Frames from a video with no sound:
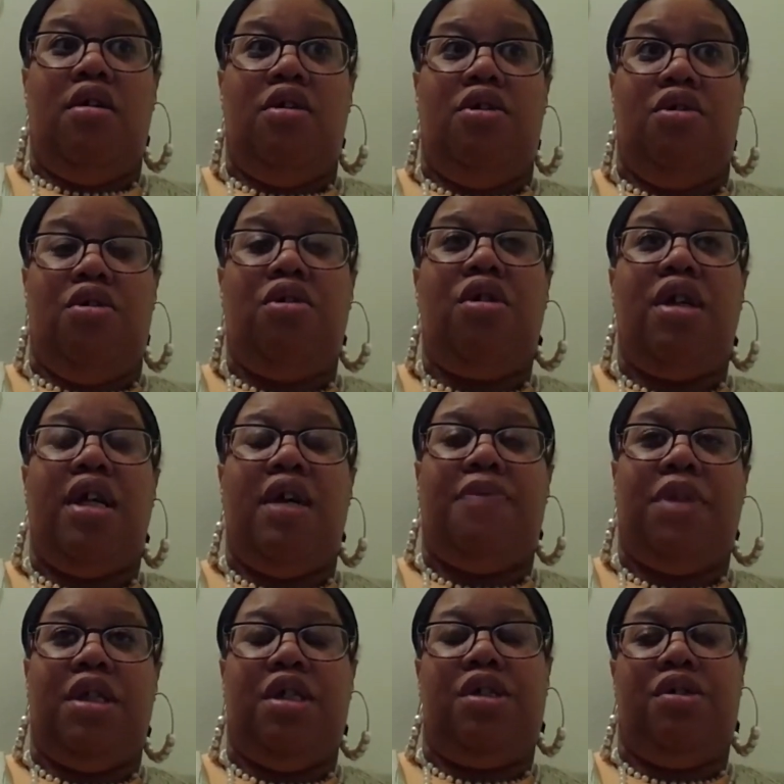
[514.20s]
you're going to have
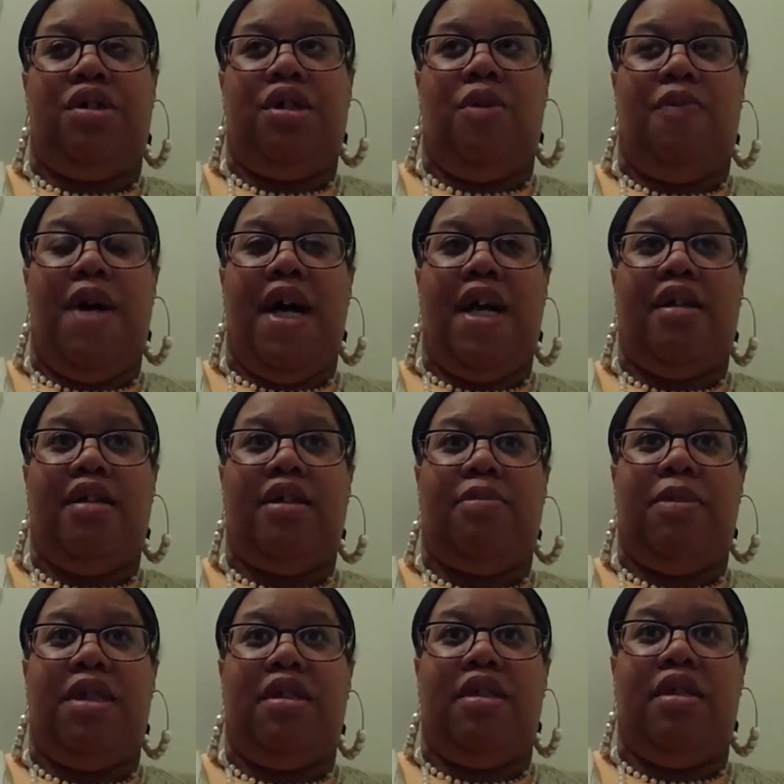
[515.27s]
to get yourself out of this,
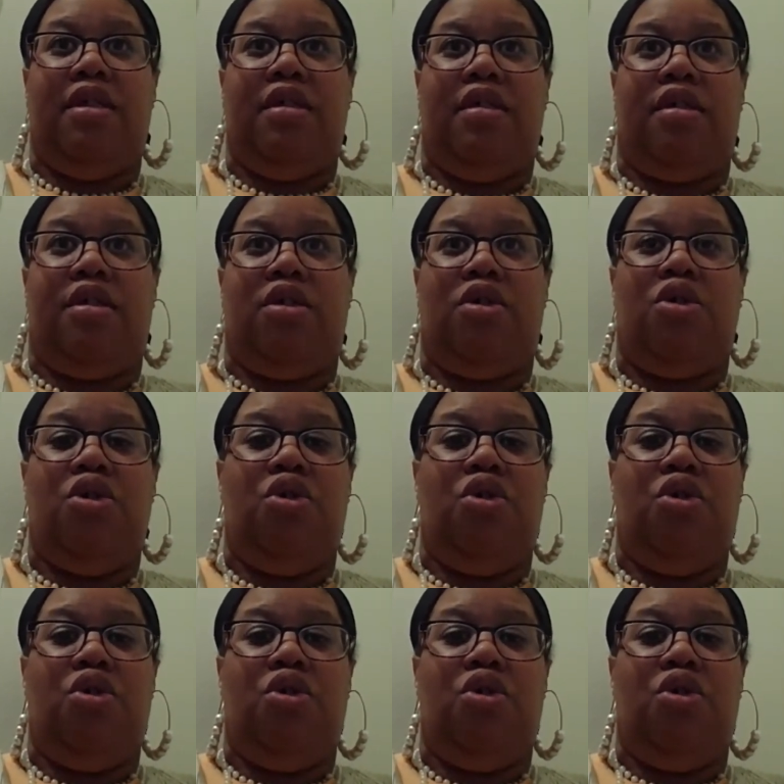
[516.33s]
because